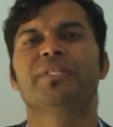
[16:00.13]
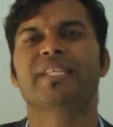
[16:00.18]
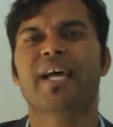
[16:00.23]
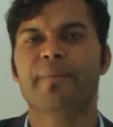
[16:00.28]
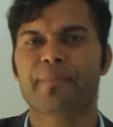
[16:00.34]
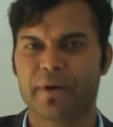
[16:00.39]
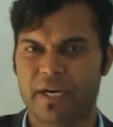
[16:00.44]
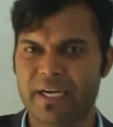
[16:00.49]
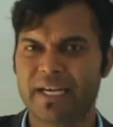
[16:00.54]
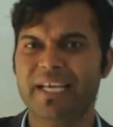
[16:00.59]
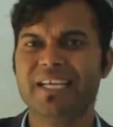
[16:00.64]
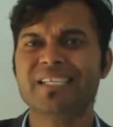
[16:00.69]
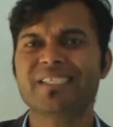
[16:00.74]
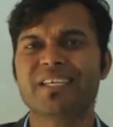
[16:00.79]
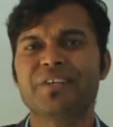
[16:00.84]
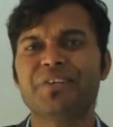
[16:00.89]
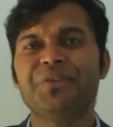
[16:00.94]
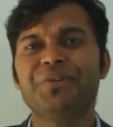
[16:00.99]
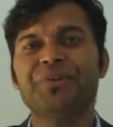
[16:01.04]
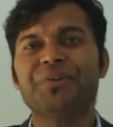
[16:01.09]
have contains
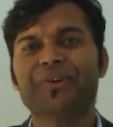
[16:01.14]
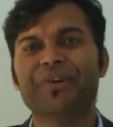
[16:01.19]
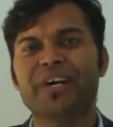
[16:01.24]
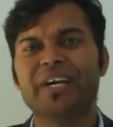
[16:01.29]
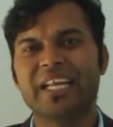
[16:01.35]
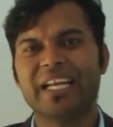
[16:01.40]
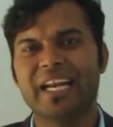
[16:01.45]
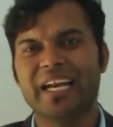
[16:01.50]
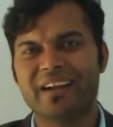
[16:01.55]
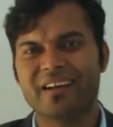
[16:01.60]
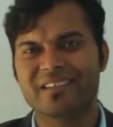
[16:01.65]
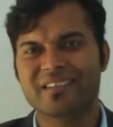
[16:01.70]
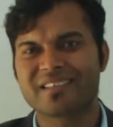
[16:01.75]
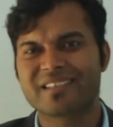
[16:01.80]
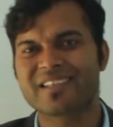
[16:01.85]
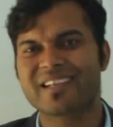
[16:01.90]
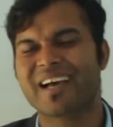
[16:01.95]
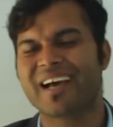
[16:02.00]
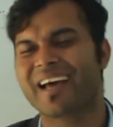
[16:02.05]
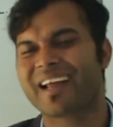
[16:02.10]
the 2
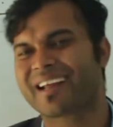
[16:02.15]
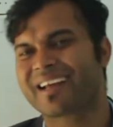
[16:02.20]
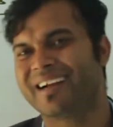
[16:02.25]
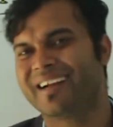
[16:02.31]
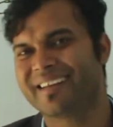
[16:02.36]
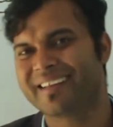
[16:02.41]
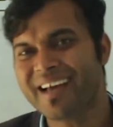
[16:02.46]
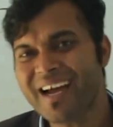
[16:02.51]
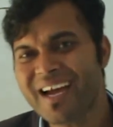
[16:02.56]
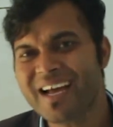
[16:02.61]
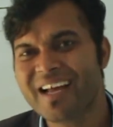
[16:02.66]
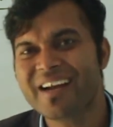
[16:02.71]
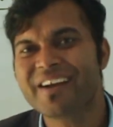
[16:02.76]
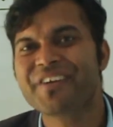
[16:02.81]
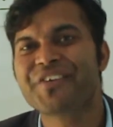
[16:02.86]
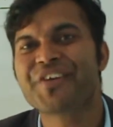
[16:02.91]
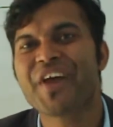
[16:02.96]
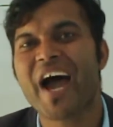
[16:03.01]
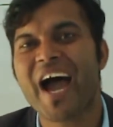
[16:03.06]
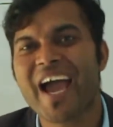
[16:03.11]
cotyledons are called the
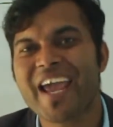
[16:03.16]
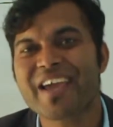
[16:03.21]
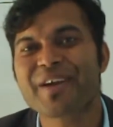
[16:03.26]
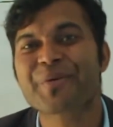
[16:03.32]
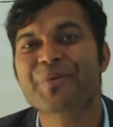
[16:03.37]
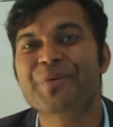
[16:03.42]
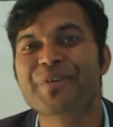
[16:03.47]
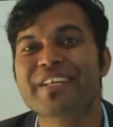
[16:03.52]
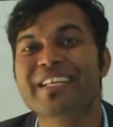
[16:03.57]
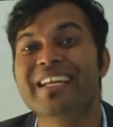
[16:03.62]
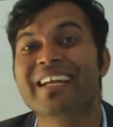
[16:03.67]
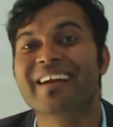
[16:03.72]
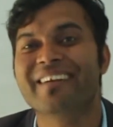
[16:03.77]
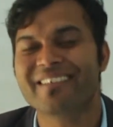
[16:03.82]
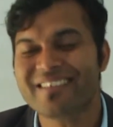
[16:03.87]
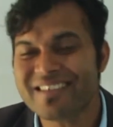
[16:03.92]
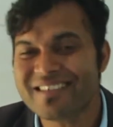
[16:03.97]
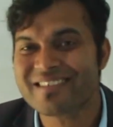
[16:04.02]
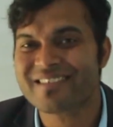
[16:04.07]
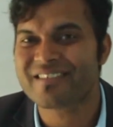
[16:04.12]

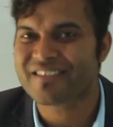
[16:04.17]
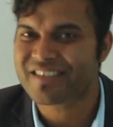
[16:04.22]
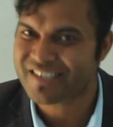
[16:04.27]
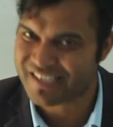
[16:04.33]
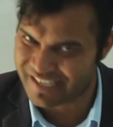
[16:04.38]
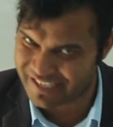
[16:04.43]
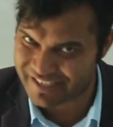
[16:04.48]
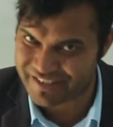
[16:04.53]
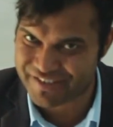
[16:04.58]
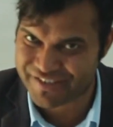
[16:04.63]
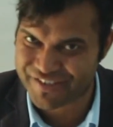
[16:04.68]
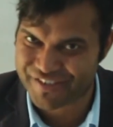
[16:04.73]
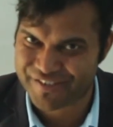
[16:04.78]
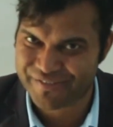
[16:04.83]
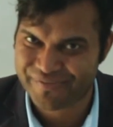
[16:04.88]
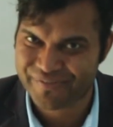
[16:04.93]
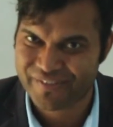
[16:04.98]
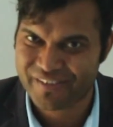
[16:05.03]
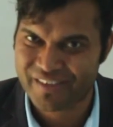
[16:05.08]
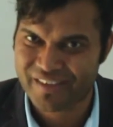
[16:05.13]
dicotyledons seeds.